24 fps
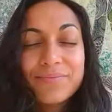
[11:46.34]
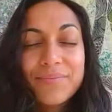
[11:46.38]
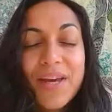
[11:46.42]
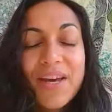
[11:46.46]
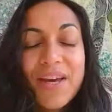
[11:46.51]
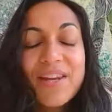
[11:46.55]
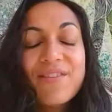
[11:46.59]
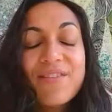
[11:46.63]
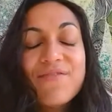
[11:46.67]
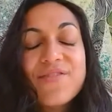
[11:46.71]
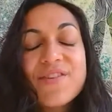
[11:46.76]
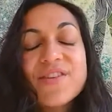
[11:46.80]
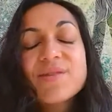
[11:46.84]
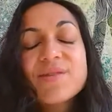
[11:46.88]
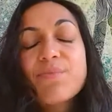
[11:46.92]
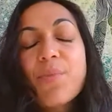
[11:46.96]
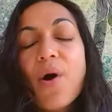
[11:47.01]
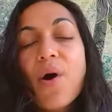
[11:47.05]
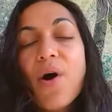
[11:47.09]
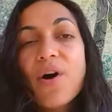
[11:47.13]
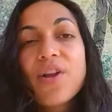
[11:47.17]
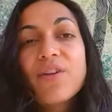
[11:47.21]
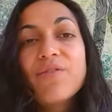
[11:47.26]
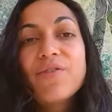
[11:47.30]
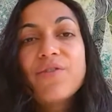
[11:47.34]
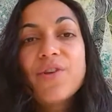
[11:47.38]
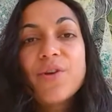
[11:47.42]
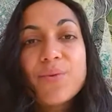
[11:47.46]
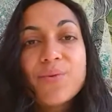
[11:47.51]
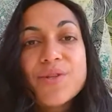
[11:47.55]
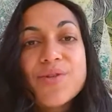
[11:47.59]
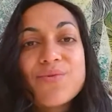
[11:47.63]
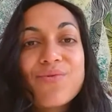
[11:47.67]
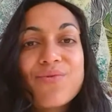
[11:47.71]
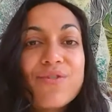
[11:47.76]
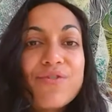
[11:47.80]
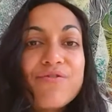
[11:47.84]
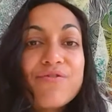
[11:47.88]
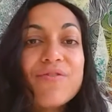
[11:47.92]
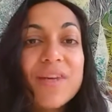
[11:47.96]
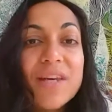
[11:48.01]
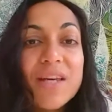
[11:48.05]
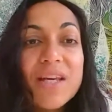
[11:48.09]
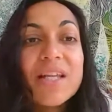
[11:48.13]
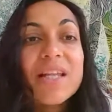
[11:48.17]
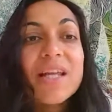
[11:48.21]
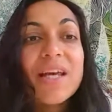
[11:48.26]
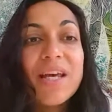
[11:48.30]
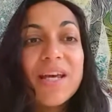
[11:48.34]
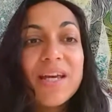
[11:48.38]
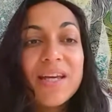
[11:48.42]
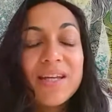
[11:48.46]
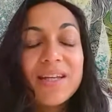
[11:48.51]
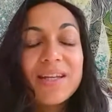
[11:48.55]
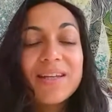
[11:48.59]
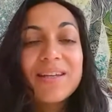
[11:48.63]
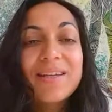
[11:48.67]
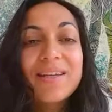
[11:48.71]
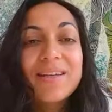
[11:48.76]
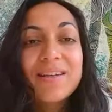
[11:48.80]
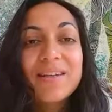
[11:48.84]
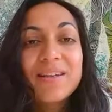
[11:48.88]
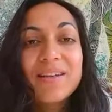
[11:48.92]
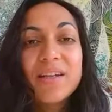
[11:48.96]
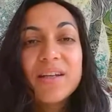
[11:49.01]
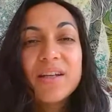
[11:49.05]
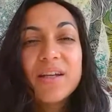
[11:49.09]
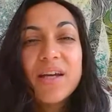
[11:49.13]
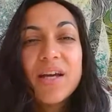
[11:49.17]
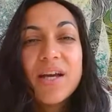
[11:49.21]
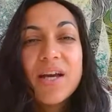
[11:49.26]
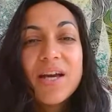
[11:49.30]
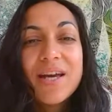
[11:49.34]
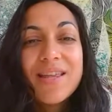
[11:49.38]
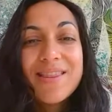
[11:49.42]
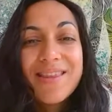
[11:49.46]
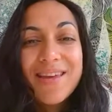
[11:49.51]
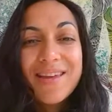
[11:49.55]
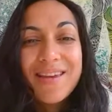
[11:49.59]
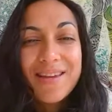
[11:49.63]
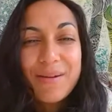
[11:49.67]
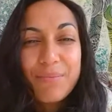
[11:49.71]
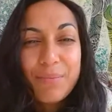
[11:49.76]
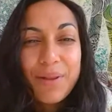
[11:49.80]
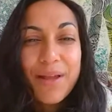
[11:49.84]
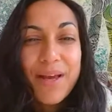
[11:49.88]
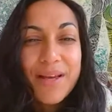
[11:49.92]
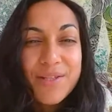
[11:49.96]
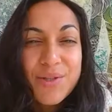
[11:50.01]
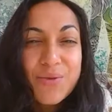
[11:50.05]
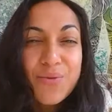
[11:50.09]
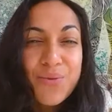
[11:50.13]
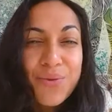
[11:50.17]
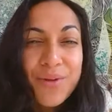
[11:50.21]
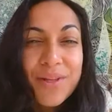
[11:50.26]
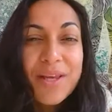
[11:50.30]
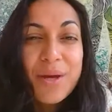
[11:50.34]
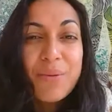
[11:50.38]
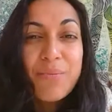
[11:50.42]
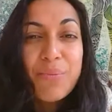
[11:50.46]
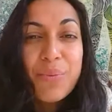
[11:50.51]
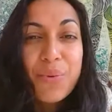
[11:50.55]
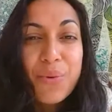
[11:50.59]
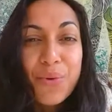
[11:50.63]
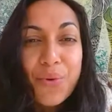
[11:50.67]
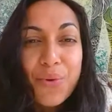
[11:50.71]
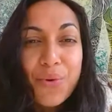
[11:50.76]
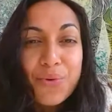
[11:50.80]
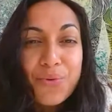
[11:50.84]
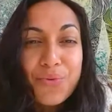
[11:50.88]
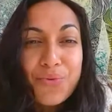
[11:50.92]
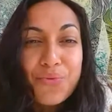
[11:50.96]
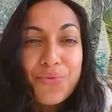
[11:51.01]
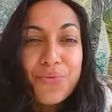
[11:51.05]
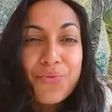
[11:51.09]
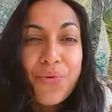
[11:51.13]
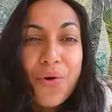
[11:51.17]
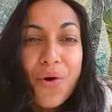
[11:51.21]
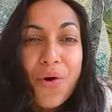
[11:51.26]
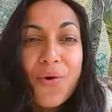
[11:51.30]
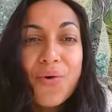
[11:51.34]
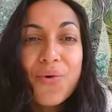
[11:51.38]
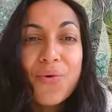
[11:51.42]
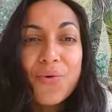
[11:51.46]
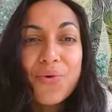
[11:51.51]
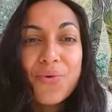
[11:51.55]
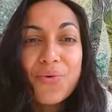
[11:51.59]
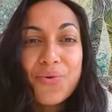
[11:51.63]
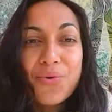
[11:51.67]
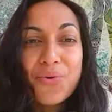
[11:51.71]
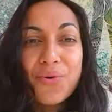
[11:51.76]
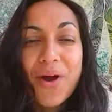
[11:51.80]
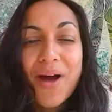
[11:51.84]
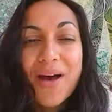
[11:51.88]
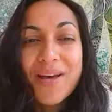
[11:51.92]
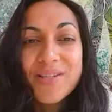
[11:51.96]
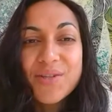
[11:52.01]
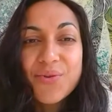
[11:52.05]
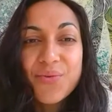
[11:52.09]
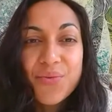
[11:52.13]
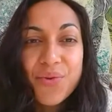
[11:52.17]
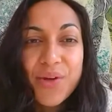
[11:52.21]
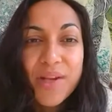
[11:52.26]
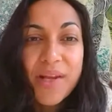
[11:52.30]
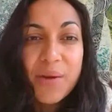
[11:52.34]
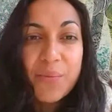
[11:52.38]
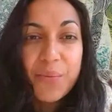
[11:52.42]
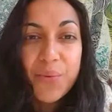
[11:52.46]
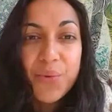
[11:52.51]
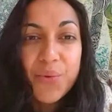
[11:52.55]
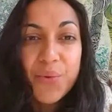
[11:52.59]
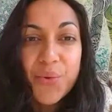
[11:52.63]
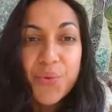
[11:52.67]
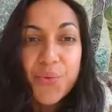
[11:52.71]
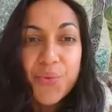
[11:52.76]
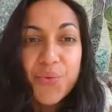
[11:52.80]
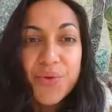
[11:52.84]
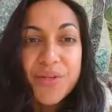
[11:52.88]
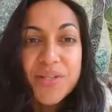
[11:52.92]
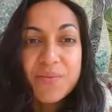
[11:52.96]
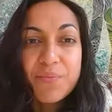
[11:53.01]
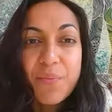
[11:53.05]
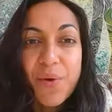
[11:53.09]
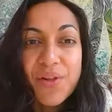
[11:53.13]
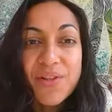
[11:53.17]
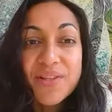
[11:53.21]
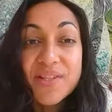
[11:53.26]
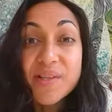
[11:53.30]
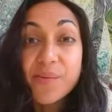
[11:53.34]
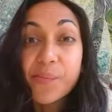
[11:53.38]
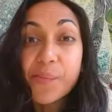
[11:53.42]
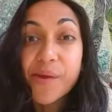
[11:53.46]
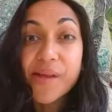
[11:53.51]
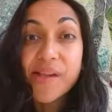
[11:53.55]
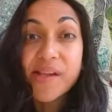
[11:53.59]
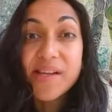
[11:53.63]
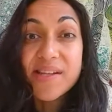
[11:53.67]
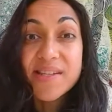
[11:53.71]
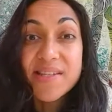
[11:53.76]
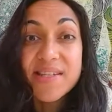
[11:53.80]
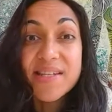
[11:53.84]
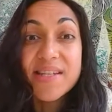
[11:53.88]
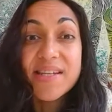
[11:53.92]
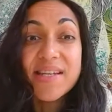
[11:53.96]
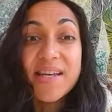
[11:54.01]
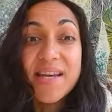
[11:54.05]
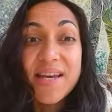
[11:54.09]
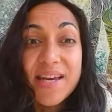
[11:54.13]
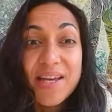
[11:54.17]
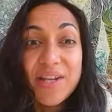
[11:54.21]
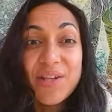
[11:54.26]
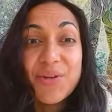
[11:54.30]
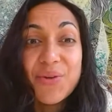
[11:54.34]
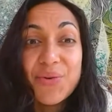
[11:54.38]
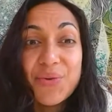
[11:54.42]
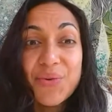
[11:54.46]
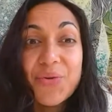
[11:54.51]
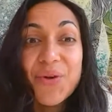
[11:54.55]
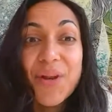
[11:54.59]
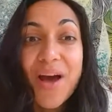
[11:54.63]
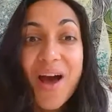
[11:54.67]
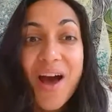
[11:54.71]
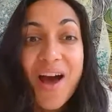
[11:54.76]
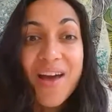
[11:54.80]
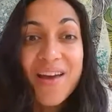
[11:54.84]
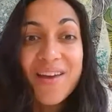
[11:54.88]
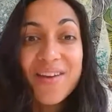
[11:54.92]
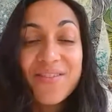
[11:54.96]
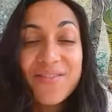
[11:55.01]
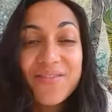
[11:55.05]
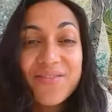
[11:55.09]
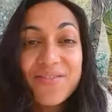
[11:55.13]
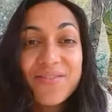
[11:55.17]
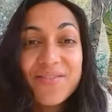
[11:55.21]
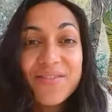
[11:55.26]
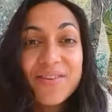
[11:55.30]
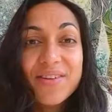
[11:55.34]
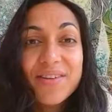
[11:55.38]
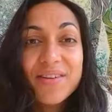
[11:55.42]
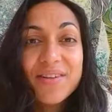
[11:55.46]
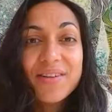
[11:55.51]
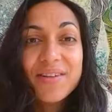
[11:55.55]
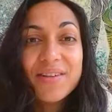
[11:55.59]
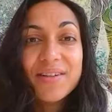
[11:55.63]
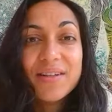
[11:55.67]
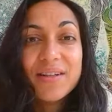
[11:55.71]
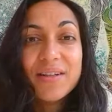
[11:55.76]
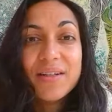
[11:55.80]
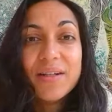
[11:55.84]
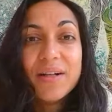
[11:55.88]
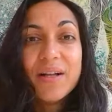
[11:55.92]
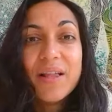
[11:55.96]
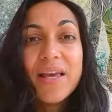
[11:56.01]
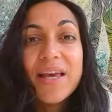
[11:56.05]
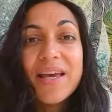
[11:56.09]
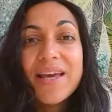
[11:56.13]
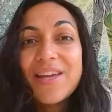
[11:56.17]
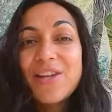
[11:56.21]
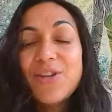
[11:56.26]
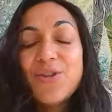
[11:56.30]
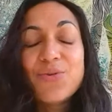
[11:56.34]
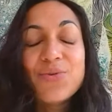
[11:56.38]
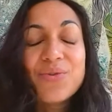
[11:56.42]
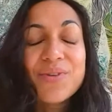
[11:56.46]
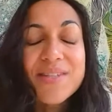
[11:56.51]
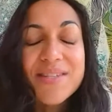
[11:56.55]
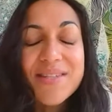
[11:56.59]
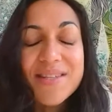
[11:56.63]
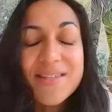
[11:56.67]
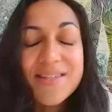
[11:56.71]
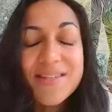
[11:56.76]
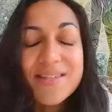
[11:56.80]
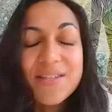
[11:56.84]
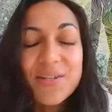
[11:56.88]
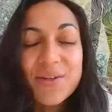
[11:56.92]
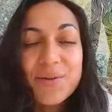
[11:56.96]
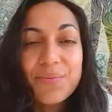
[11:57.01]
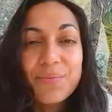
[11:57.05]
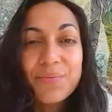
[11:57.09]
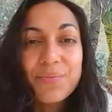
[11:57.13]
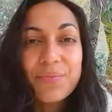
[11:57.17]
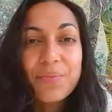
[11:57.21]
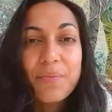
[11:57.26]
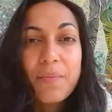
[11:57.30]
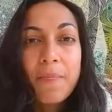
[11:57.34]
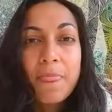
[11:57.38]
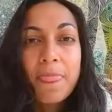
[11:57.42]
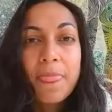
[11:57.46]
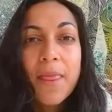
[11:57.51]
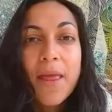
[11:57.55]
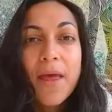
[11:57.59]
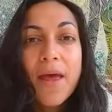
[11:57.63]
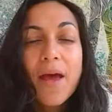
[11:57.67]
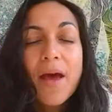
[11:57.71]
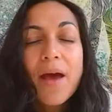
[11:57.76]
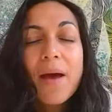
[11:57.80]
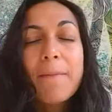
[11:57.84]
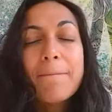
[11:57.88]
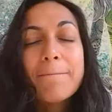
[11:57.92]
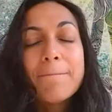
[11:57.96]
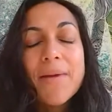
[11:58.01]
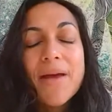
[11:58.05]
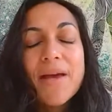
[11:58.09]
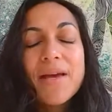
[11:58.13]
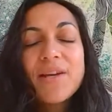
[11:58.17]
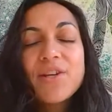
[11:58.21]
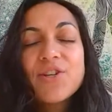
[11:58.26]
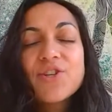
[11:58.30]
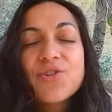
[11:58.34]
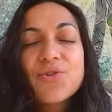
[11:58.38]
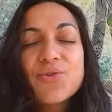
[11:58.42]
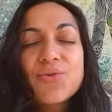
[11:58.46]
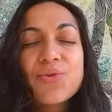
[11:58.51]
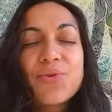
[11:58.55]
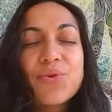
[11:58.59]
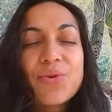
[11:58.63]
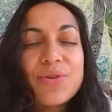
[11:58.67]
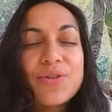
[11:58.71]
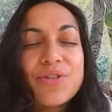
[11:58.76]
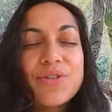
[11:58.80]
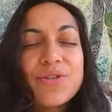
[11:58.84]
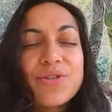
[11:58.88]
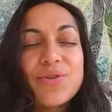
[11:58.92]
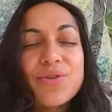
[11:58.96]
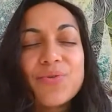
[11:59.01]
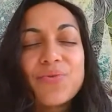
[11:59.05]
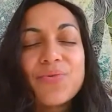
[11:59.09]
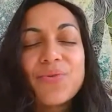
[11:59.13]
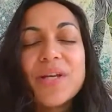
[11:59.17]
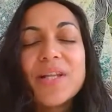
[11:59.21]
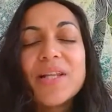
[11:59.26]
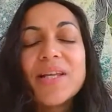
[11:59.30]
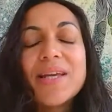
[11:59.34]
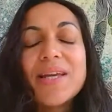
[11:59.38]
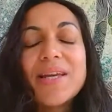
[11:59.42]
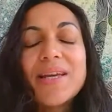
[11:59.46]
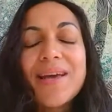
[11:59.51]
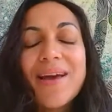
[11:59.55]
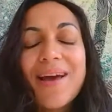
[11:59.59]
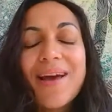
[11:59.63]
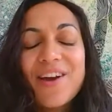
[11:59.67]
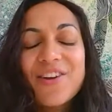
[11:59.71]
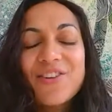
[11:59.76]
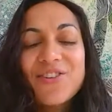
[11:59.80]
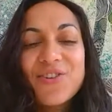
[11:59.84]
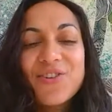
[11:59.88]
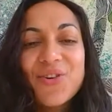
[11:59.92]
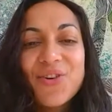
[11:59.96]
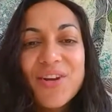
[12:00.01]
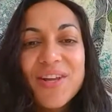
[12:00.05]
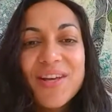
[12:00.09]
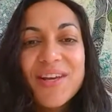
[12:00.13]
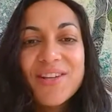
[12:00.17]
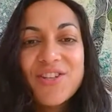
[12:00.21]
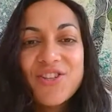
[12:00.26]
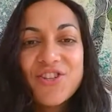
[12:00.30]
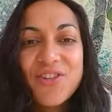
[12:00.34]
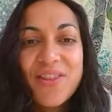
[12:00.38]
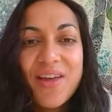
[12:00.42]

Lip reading: And if this part of you is revealing that it plays a really important role, has a really important responsibility in your life, in your system, make sure to really acknowledge